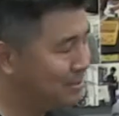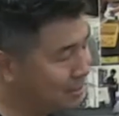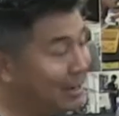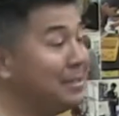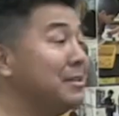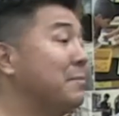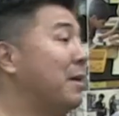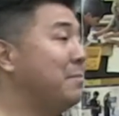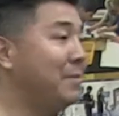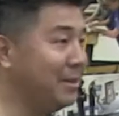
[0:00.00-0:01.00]
the nice thing
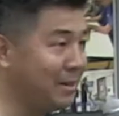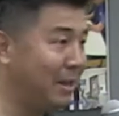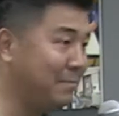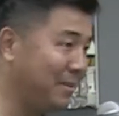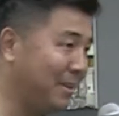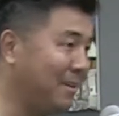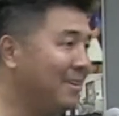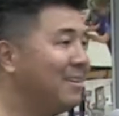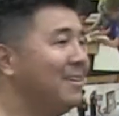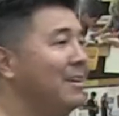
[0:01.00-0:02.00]
about being an FDA
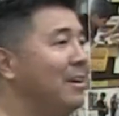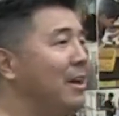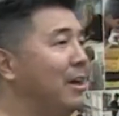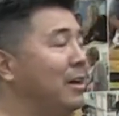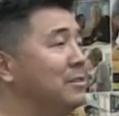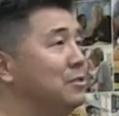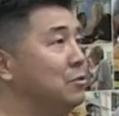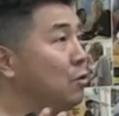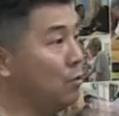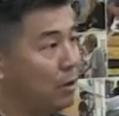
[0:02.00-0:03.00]
as
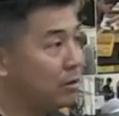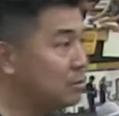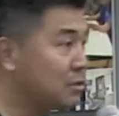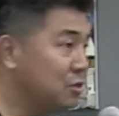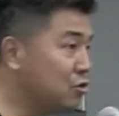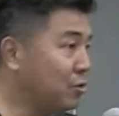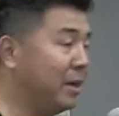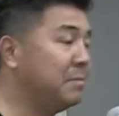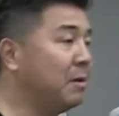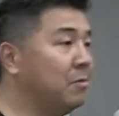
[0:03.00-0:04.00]
no longer
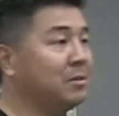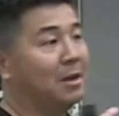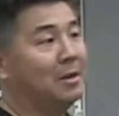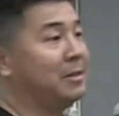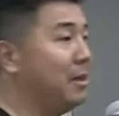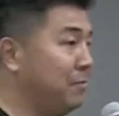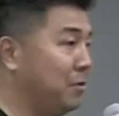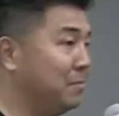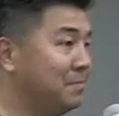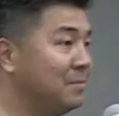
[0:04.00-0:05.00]
constrained by what God gave you.
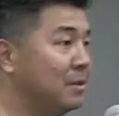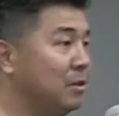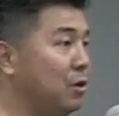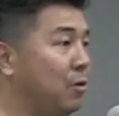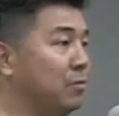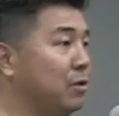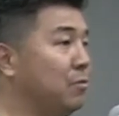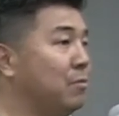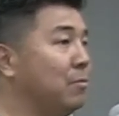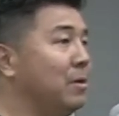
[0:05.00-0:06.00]
You know,
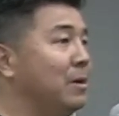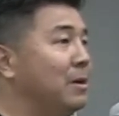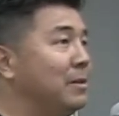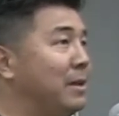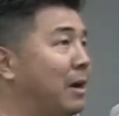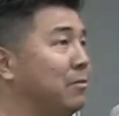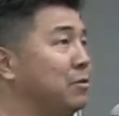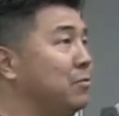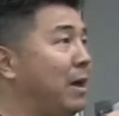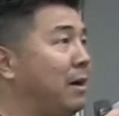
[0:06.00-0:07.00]
you now
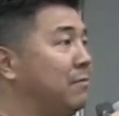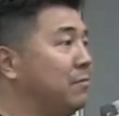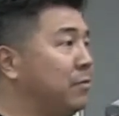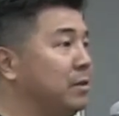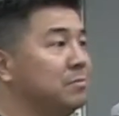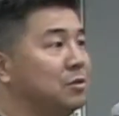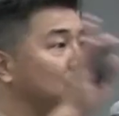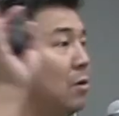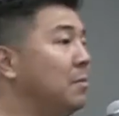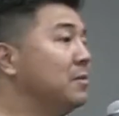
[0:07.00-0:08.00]
you have freedom to
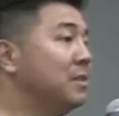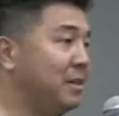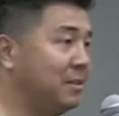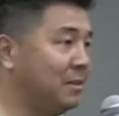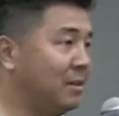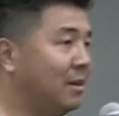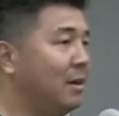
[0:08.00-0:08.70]
do almost anything.